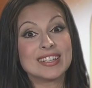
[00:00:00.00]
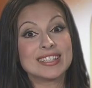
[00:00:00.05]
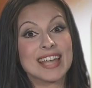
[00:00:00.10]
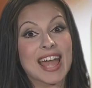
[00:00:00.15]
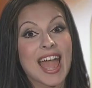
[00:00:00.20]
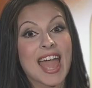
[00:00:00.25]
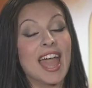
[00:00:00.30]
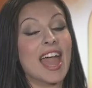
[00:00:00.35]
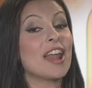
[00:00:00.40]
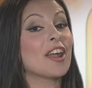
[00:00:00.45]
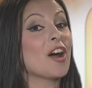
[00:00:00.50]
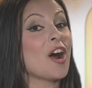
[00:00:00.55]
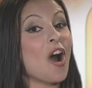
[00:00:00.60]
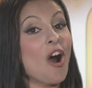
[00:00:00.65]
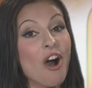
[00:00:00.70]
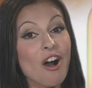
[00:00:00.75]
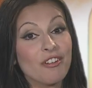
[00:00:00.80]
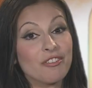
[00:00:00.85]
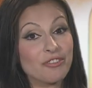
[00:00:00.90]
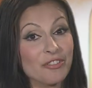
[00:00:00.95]
day and
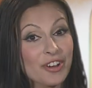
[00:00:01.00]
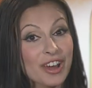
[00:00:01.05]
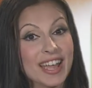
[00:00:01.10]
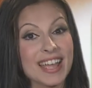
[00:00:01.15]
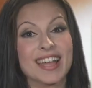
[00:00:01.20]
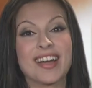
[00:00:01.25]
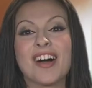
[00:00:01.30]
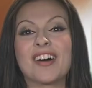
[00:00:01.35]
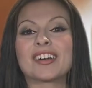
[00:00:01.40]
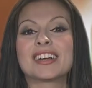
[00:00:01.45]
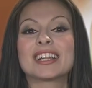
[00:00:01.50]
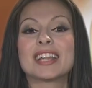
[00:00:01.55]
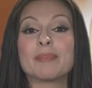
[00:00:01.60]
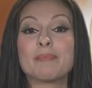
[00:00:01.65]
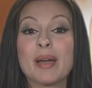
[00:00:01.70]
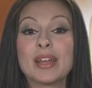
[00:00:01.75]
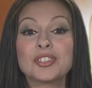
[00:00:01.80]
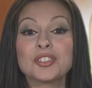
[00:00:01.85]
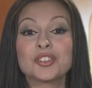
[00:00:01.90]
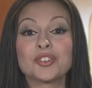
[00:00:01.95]
all free on
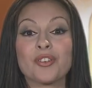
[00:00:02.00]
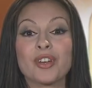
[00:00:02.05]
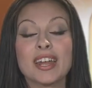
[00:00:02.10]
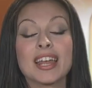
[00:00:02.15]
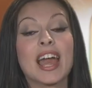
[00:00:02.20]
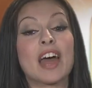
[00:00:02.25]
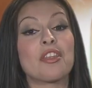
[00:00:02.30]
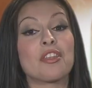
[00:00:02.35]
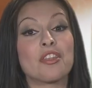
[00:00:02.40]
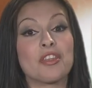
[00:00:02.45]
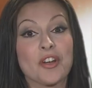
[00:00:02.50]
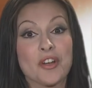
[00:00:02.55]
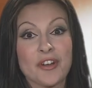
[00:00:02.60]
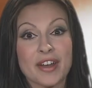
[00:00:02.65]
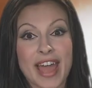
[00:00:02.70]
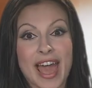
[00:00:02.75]
Clement Street and 3rd